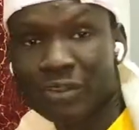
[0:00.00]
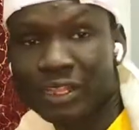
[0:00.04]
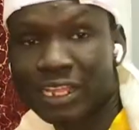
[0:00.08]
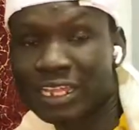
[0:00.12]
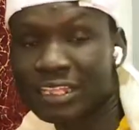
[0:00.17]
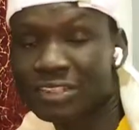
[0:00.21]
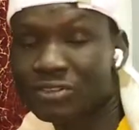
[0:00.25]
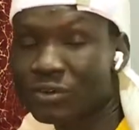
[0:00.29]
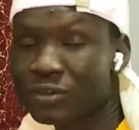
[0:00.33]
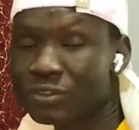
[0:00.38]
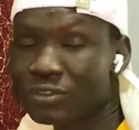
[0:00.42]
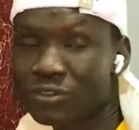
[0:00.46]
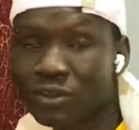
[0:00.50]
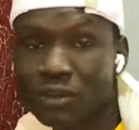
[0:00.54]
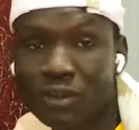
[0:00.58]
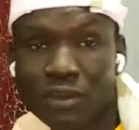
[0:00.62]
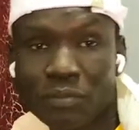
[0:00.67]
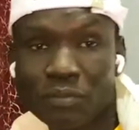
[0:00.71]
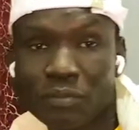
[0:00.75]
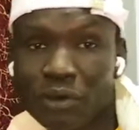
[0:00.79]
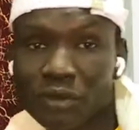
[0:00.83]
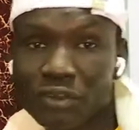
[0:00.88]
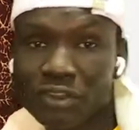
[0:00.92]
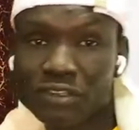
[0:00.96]
That was all
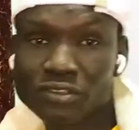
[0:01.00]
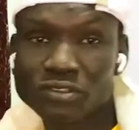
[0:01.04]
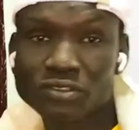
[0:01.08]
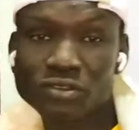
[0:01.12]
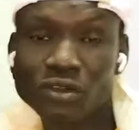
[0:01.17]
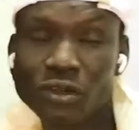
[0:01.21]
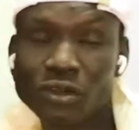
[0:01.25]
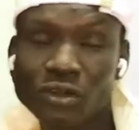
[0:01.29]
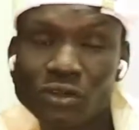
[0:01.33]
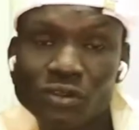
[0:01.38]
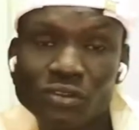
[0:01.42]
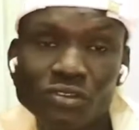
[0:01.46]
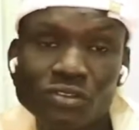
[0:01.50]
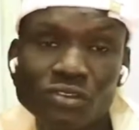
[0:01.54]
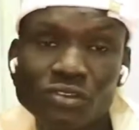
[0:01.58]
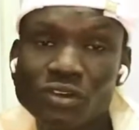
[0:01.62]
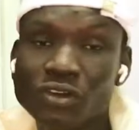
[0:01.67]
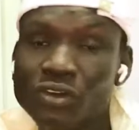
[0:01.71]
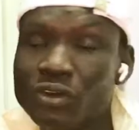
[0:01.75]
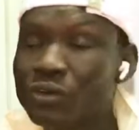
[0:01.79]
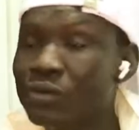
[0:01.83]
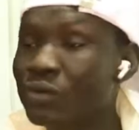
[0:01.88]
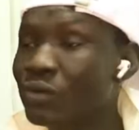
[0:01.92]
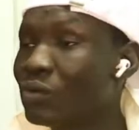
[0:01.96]
about the song, you
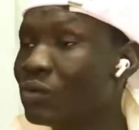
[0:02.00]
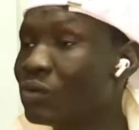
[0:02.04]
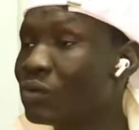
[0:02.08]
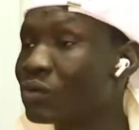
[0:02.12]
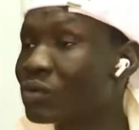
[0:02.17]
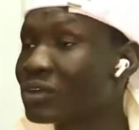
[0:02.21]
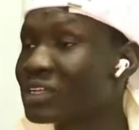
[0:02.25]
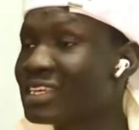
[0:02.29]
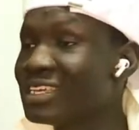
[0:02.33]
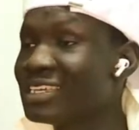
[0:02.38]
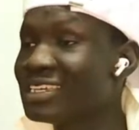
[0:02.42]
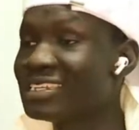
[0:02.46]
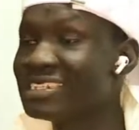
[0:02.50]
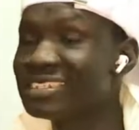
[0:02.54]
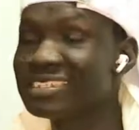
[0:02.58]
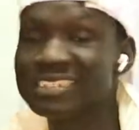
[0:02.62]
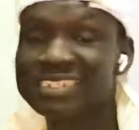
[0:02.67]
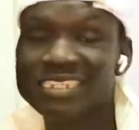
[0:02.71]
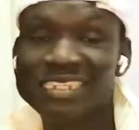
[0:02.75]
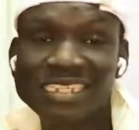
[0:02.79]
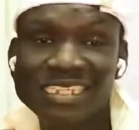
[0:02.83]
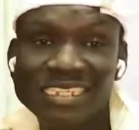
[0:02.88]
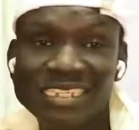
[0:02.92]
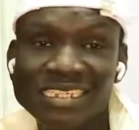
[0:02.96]
know, King
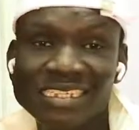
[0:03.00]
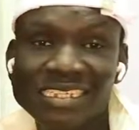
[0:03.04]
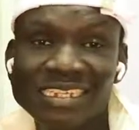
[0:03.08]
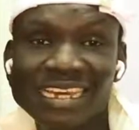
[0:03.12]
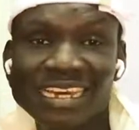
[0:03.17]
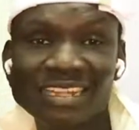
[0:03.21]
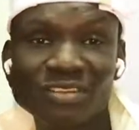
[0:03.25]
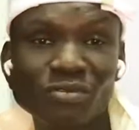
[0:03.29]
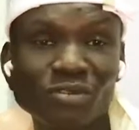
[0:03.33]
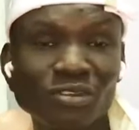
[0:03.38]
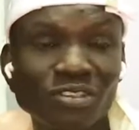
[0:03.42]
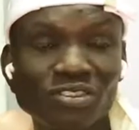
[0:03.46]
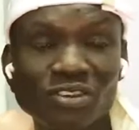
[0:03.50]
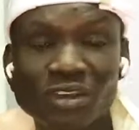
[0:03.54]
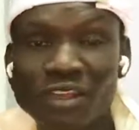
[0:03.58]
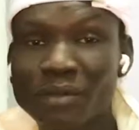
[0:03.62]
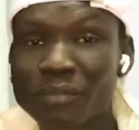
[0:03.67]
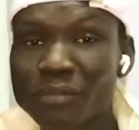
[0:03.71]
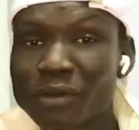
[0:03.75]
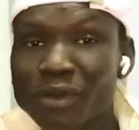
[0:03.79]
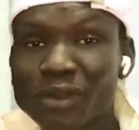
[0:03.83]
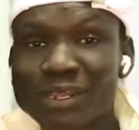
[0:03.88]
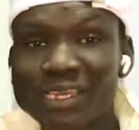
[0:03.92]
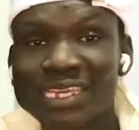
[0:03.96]
D. That was all
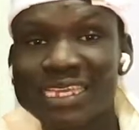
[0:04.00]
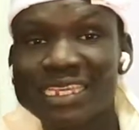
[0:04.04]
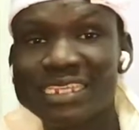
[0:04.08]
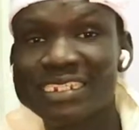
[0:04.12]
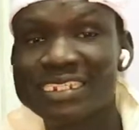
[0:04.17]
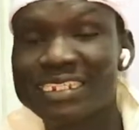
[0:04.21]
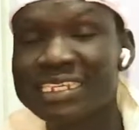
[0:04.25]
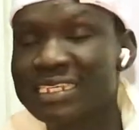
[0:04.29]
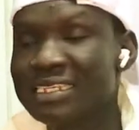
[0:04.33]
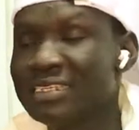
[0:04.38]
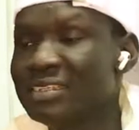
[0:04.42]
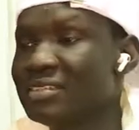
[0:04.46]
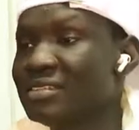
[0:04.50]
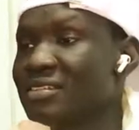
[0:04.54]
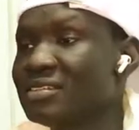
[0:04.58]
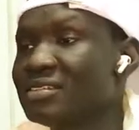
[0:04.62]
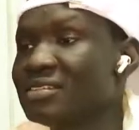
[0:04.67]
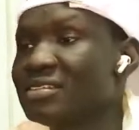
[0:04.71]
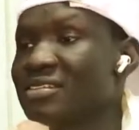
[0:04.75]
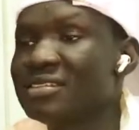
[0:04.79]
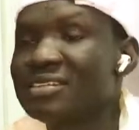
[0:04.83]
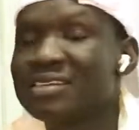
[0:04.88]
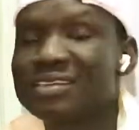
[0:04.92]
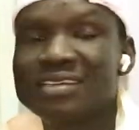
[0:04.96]
about King D.
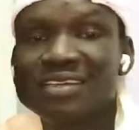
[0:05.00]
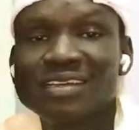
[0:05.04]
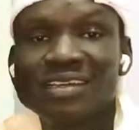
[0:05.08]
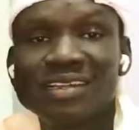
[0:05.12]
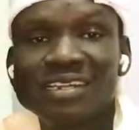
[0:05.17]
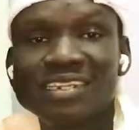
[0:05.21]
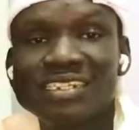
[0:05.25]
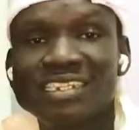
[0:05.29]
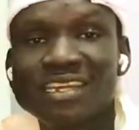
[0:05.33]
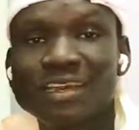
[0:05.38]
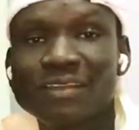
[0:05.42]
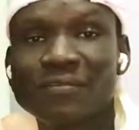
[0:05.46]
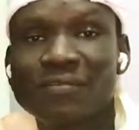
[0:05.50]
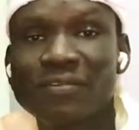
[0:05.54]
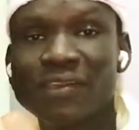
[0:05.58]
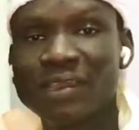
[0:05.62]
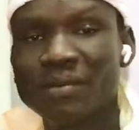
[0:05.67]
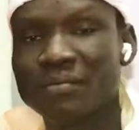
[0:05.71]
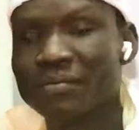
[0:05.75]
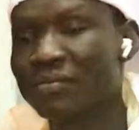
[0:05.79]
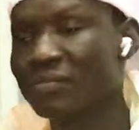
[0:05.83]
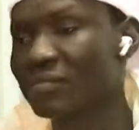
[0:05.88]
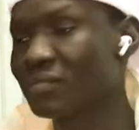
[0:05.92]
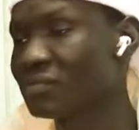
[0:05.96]
Rich and
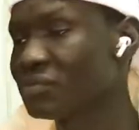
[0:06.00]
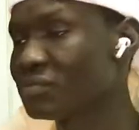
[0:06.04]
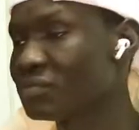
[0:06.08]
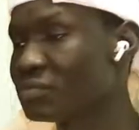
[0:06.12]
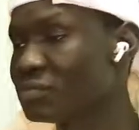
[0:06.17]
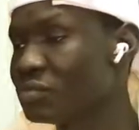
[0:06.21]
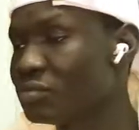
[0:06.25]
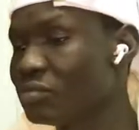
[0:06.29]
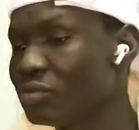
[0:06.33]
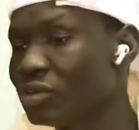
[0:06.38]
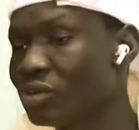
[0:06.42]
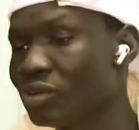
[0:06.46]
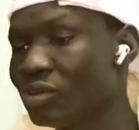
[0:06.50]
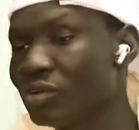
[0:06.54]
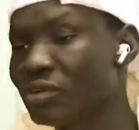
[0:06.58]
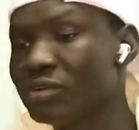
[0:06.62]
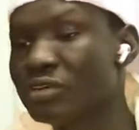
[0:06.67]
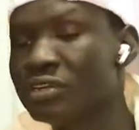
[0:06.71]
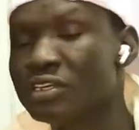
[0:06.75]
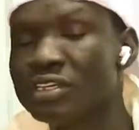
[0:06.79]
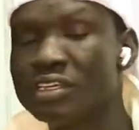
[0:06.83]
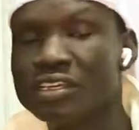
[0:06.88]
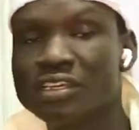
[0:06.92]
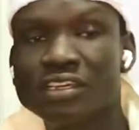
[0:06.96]
Fame, bro.
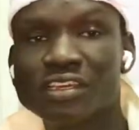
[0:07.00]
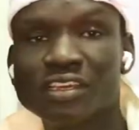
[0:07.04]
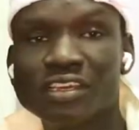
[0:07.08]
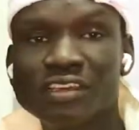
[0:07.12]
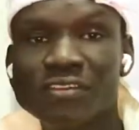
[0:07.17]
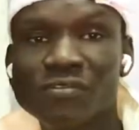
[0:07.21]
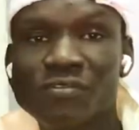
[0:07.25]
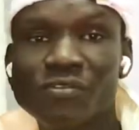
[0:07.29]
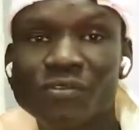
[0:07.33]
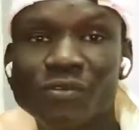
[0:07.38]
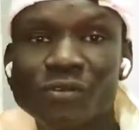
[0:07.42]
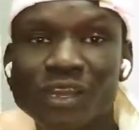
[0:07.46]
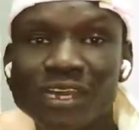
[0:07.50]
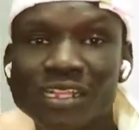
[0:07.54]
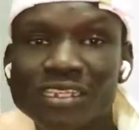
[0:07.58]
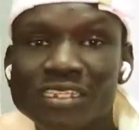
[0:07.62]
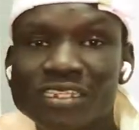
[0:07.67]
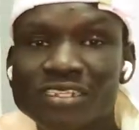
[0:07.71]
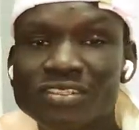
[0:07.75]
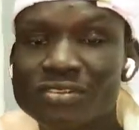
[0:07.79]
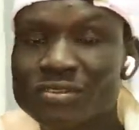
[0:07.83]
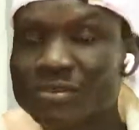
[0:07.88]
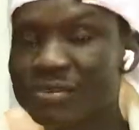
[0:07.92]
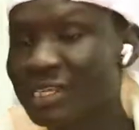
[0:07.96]
If you want
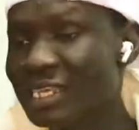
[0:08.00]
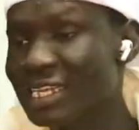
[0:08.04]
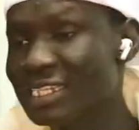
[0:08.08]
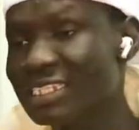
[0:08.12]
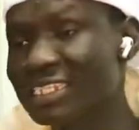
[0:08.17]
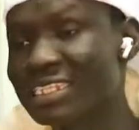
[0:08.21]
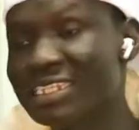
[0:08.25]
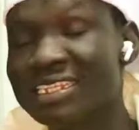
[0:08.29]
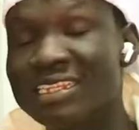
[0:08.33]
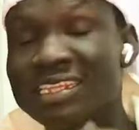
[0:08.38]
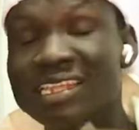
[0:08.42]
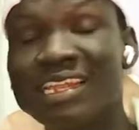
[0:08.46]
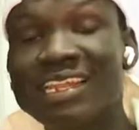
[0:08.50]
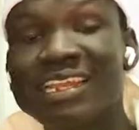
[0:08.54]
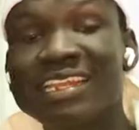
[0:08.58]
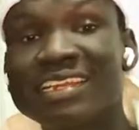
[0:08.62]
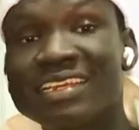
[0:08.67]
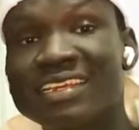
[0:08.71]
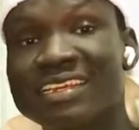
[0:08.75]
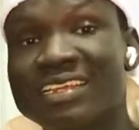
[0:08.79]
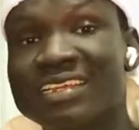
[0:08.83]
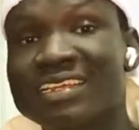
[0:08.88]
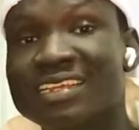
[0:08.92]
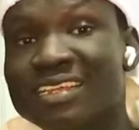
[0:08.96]
it, you get it in the
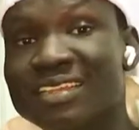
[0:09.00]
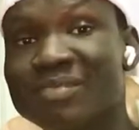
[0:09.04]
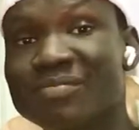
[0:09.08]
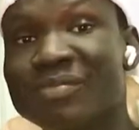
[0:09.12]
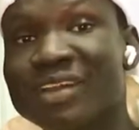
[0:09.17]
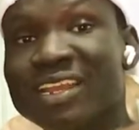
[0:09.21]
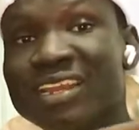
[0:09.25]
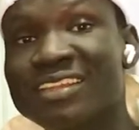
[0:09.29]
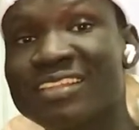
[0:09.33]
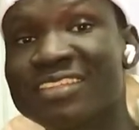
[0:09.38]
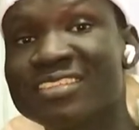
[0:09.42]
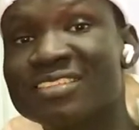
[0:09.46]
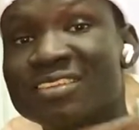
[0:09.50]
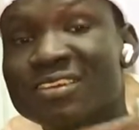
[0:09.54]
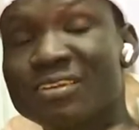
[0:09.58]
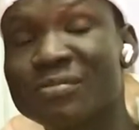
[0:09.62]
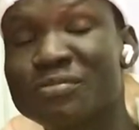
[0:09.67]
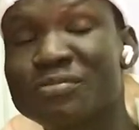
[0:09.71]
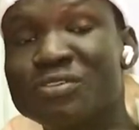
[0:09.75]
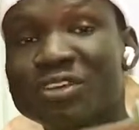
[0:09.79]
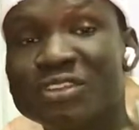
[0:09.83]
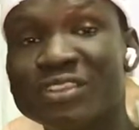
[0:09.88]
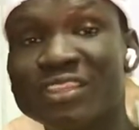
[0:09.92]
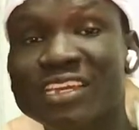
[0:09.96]
link in my
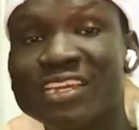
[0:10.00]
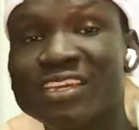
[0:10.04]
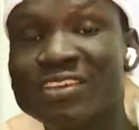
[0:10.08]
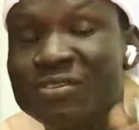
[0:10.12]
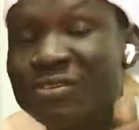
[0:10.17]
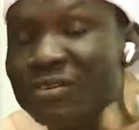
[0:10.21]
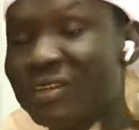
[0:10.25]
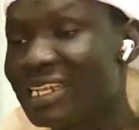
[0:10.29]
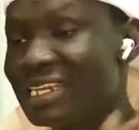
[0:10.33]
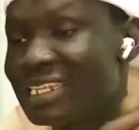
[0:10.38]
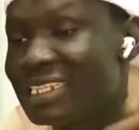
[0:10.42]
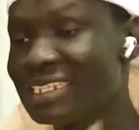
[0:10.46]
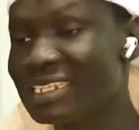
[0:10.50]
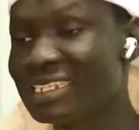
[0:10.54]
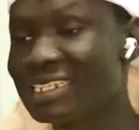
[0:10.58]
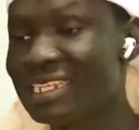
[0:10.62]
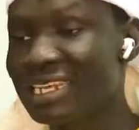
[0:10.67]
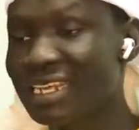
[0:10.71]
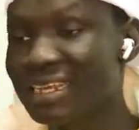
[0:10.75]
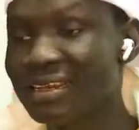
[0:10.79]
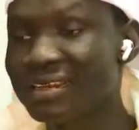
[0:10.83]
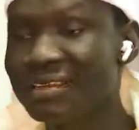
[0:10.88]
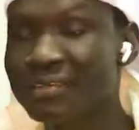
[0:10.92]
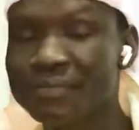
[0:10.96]
description there. You get it
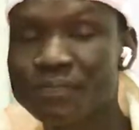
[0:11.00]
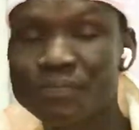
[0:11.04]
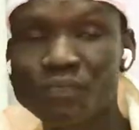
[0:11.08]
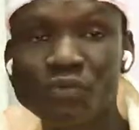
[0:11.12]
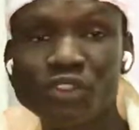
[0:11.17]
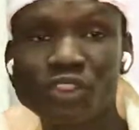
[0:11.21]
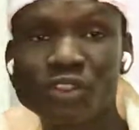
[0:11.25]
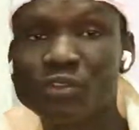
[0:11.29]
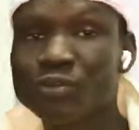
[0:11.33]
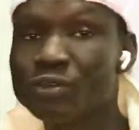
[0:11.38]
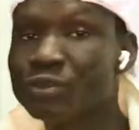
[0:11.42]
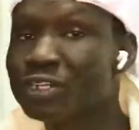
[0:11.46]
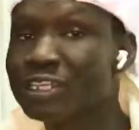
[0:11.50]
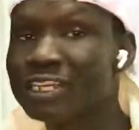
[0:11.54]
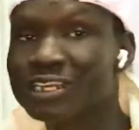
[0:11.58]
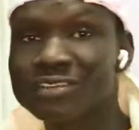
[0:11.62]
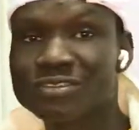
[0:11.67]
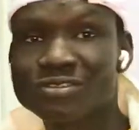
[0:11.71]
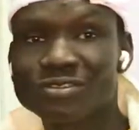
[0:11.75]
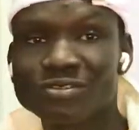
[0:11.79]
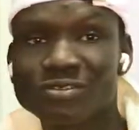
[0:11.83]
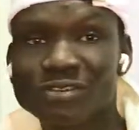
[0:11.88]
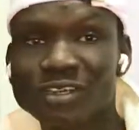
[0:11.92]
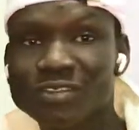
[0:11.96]
there. It will take
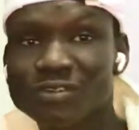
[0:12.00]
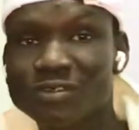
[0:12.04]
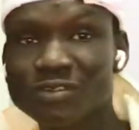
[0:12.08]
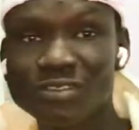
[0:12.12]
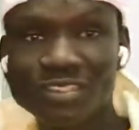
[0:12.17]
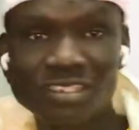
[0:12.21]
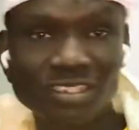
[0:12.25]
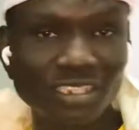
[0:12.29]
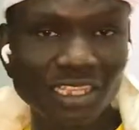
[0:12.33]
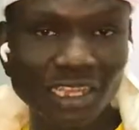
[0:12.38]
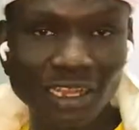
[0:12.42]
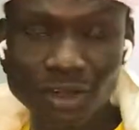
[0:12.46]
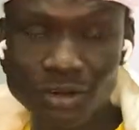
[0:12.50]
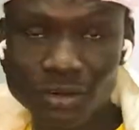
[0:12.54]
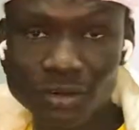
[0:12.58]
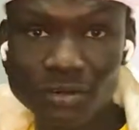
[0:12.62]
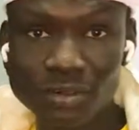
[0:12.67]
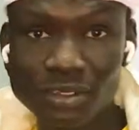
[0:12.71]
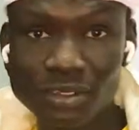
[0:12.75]
you straight to his channel.